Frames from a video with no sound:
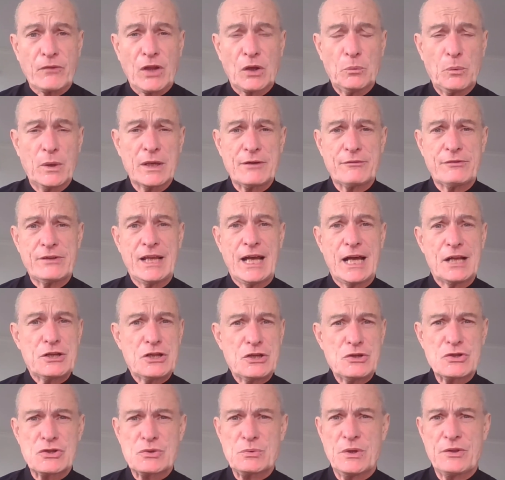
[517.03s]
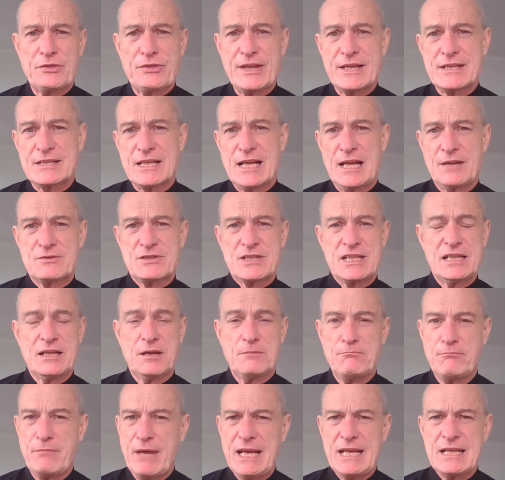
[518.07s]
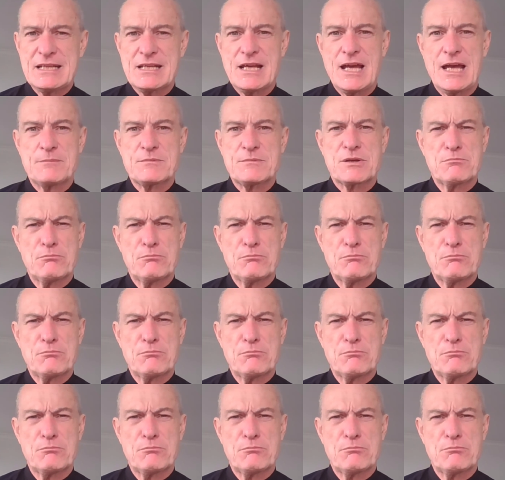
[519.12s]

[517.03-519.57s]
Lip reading: One of the unusual things that I've seen many times,